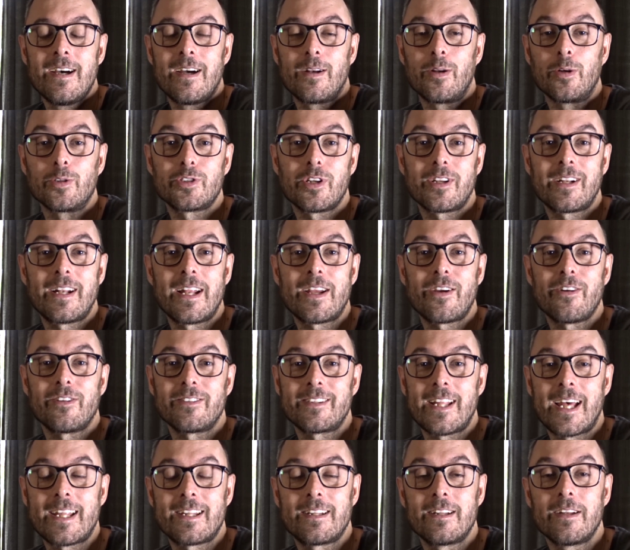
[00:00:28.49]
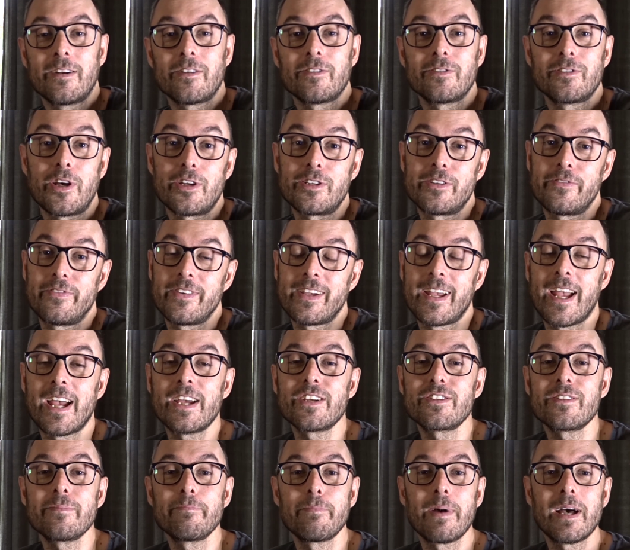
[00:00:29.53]
and also click on that little
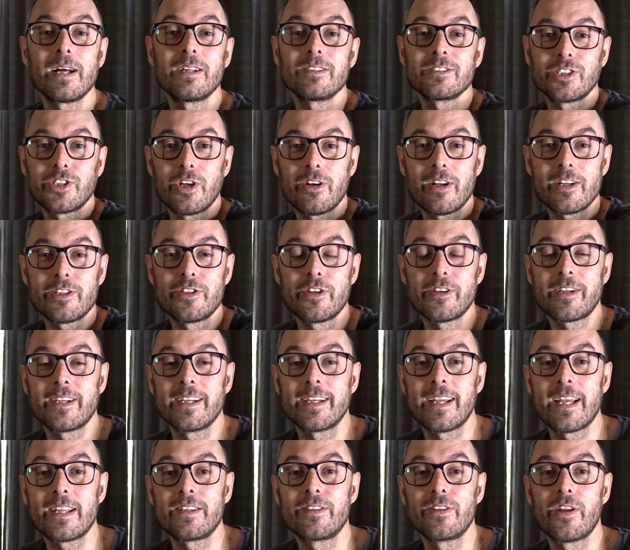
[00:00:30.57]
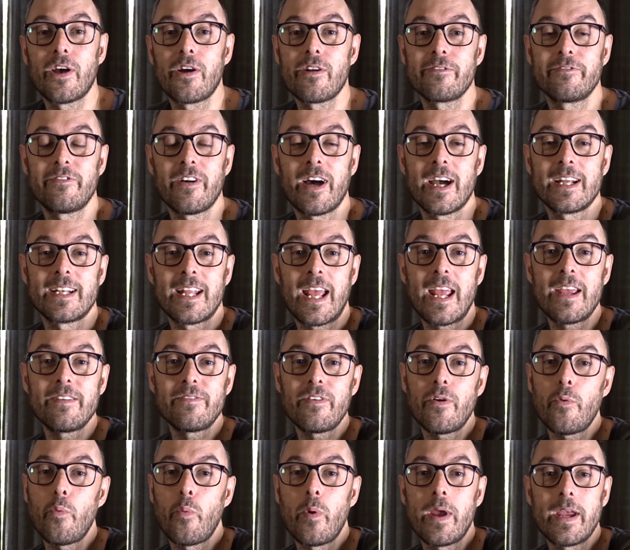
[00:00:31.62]
notification bell so that you can get notified
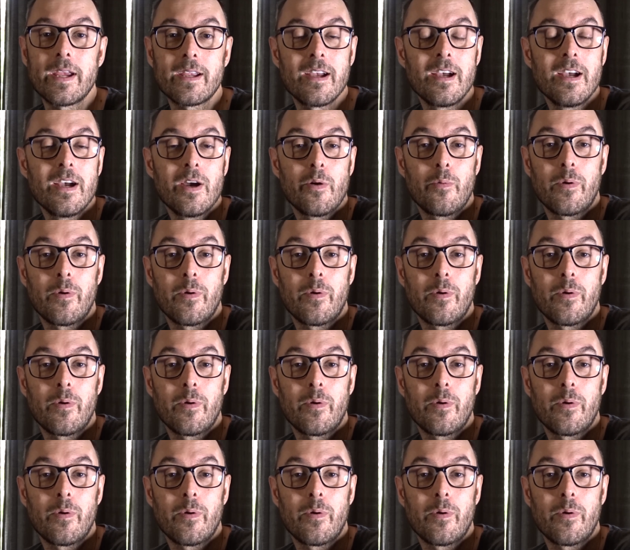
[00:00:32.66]
every week